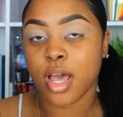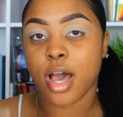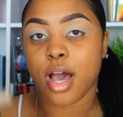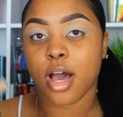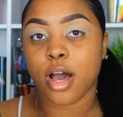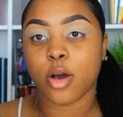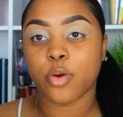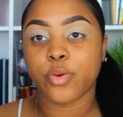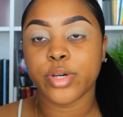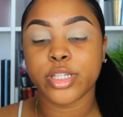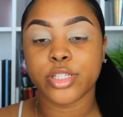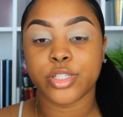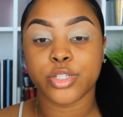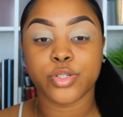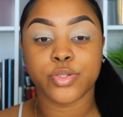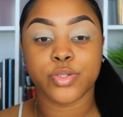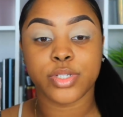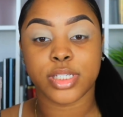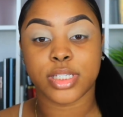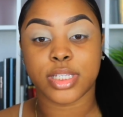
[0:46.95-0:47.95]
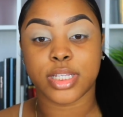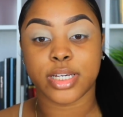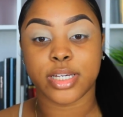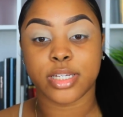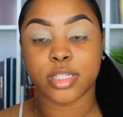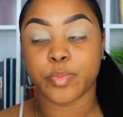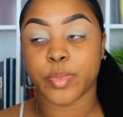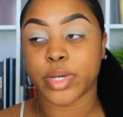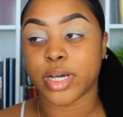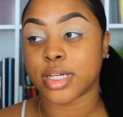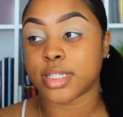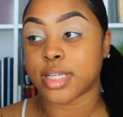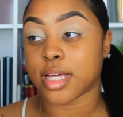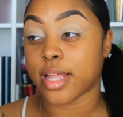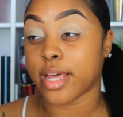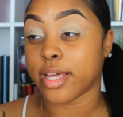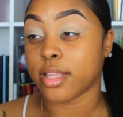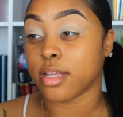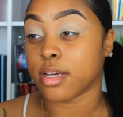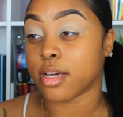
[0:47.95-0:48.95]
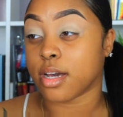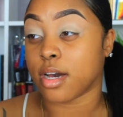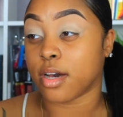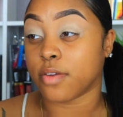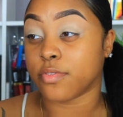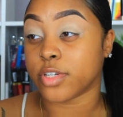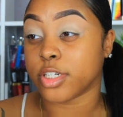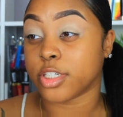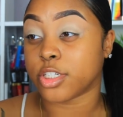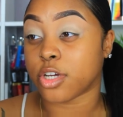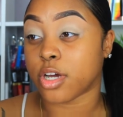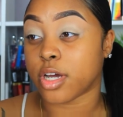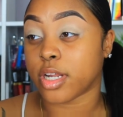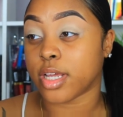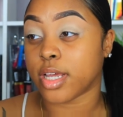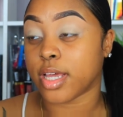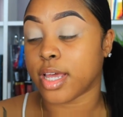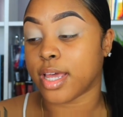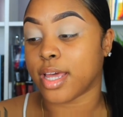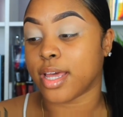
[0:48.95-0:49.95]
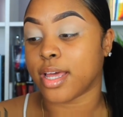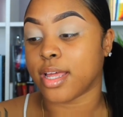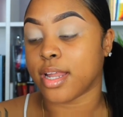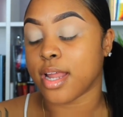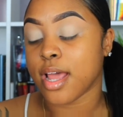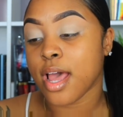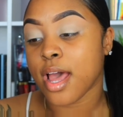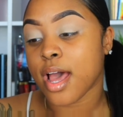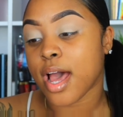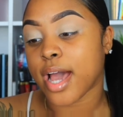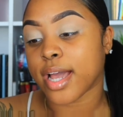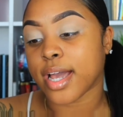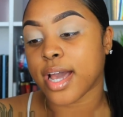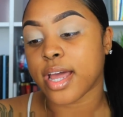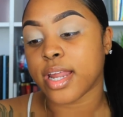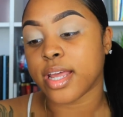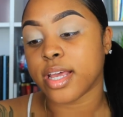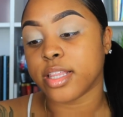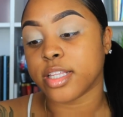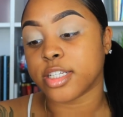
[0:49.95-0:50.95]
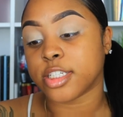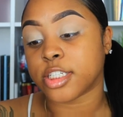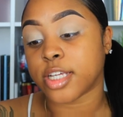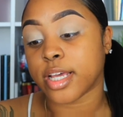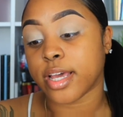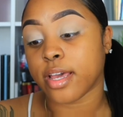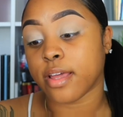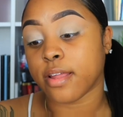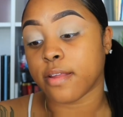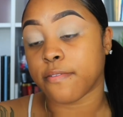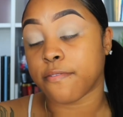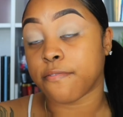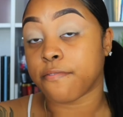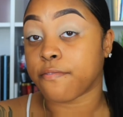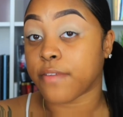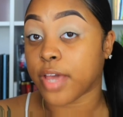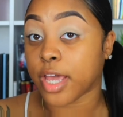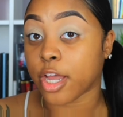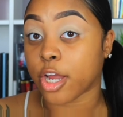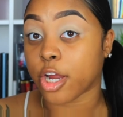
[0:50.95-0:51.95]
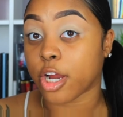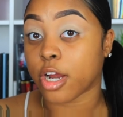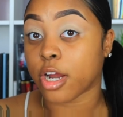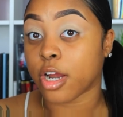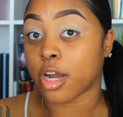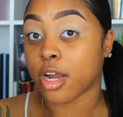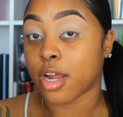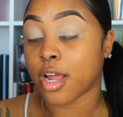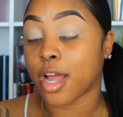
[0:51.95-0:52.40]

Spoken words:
I always use this because I like the coverage on it, and I got it in the shade Fair.